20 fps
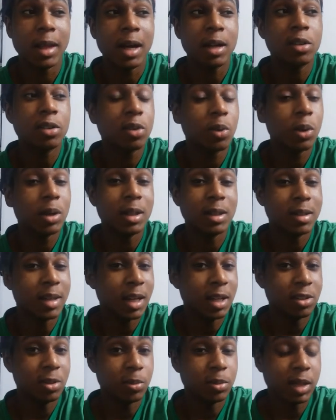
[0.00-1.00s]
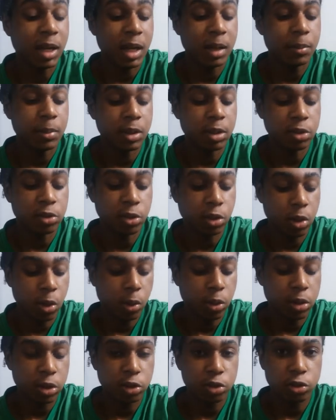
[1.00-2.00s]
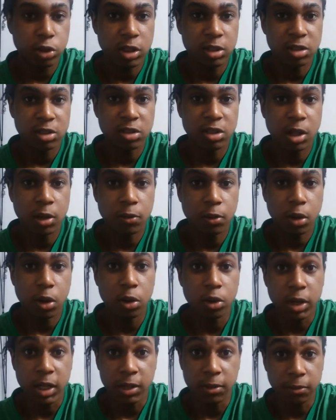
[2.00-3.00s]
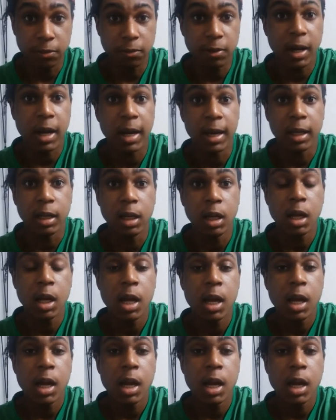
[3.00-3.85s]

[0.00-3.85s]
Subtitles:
That is going to take some time because the coconut shreds itself are already fine.